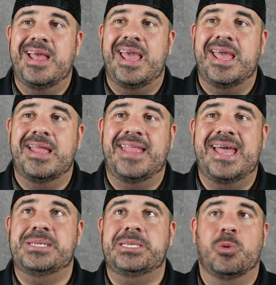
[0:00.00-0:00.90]
And that
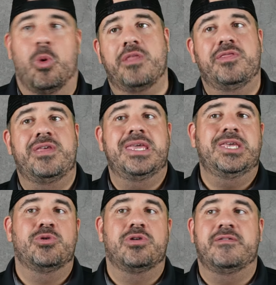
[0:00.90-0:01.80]
is the one thing
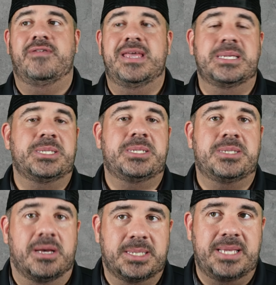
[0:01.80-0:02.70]
UNLV
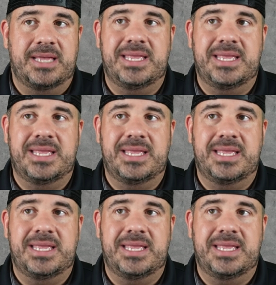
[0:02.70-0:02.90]
sucks at.